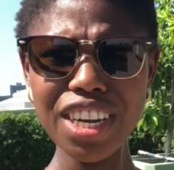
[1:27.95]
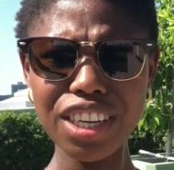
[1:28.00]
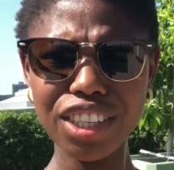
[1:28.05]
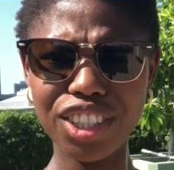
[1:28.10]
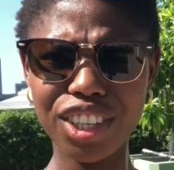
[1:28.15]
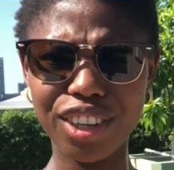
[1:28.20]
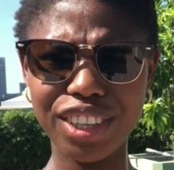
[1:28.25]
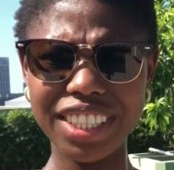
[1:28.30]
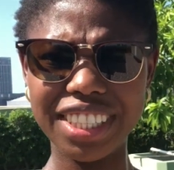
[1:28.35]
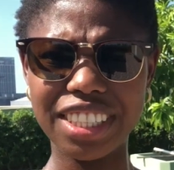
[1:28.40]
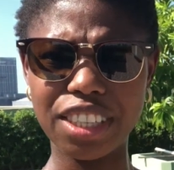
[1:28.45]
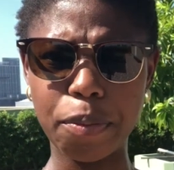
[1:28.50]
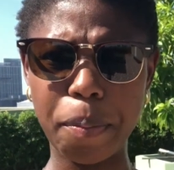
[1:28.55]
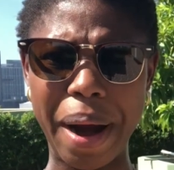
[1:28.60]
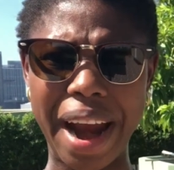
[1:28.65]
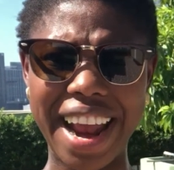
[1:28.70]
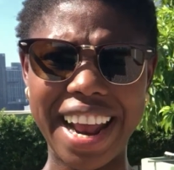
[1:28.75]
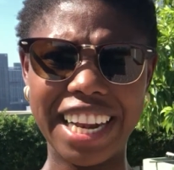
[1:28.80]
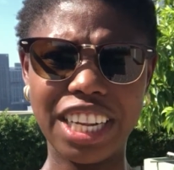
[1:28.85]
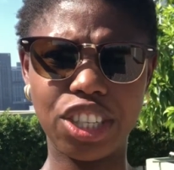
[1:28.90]
So these are
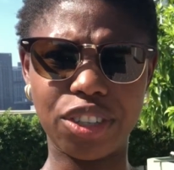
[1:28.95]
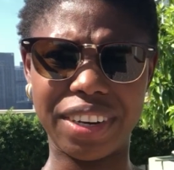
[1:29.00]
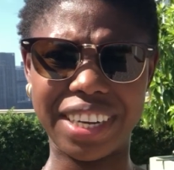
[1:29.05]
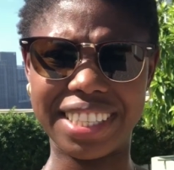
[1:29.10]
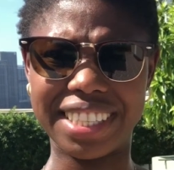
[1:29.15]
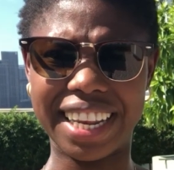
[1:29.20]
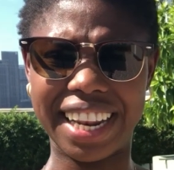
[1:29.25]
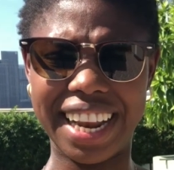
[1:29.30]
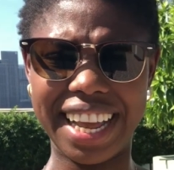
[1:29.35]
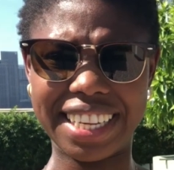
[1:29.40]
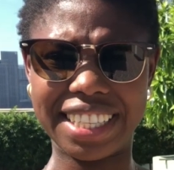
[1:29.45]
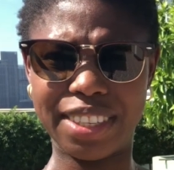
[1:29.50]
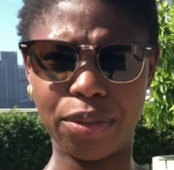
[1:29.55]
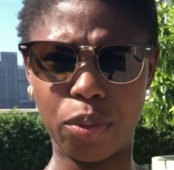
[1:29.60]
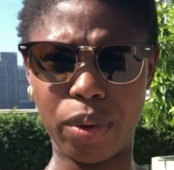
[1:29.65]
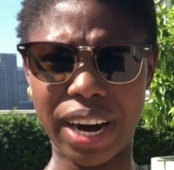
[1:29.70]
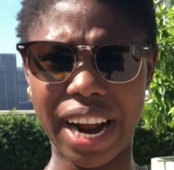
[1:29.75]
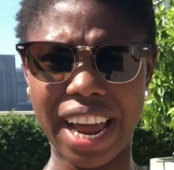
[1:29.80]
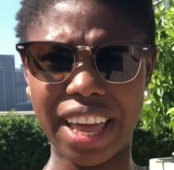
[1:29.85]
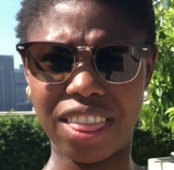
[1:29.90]
my interests, and that's
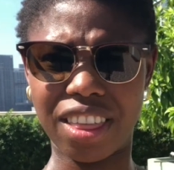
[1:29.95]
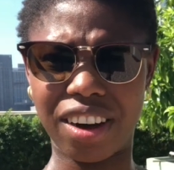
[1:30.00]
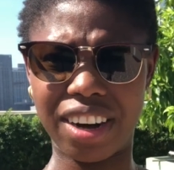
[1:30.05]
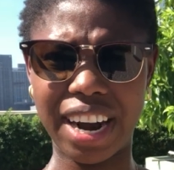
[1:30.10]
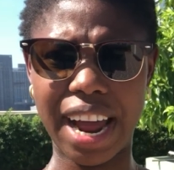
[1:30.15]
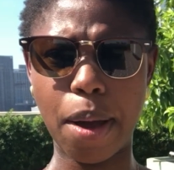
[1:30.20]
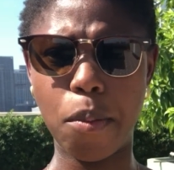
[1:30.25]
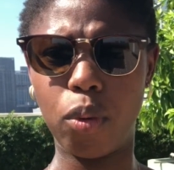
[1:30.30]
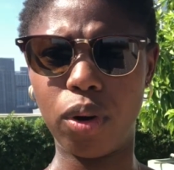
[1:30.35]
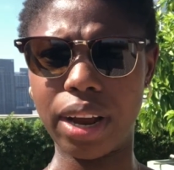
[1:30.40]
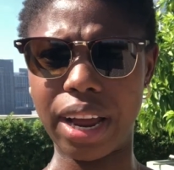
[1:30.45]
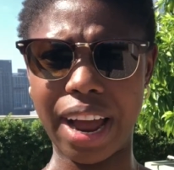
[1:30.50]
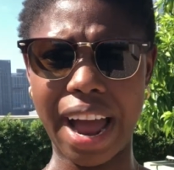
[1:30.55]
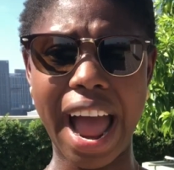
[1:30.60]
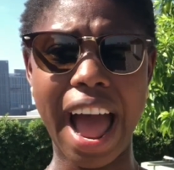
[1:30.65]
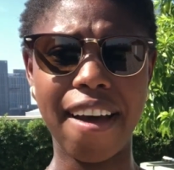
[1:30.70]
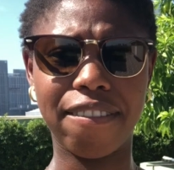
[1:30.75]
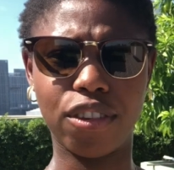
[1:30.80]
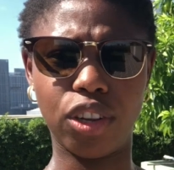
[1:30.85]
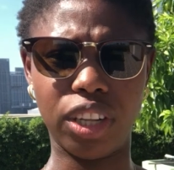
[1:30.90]
what I thought I
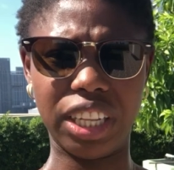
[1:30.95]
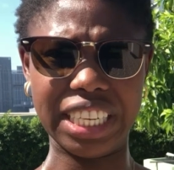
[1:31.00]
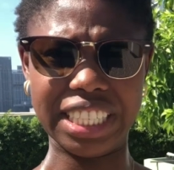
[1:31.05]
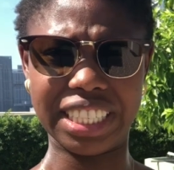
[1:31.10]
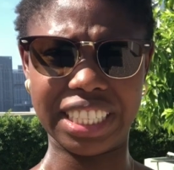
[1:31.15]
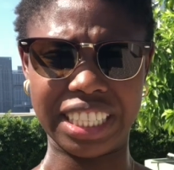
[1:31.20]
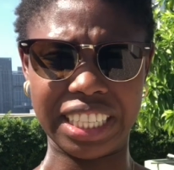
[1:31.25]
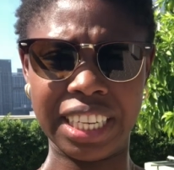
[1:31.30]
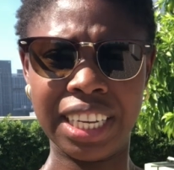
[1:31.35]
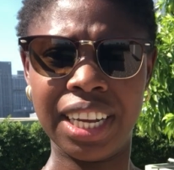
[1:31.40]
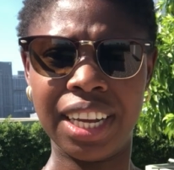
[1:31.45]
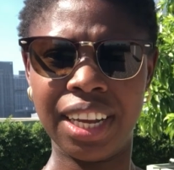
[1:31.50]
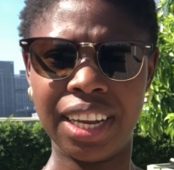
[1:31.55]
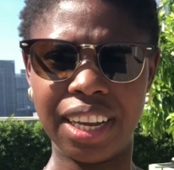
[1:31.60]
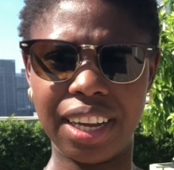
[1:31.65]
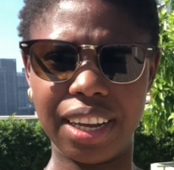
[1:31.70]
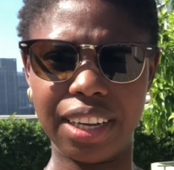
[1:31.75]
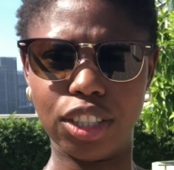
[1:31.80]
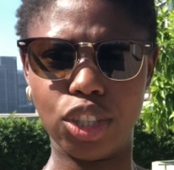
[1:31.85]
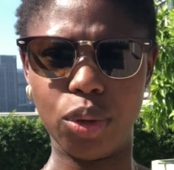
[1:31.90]
have to listen
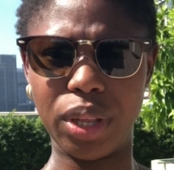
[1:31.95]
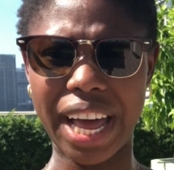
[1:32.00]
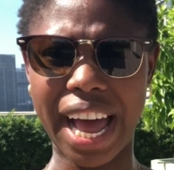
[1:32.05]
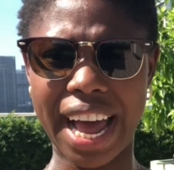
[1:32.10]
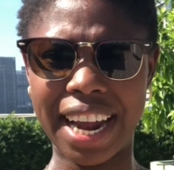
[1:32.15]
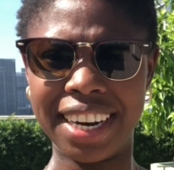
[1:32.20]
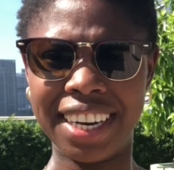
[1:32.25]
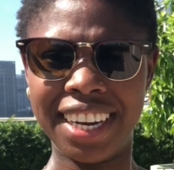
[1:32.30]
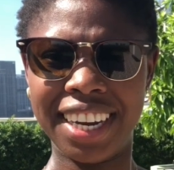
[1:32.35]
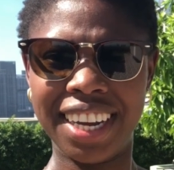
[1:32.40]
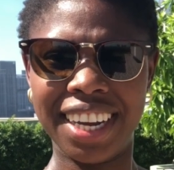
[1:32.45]
to that.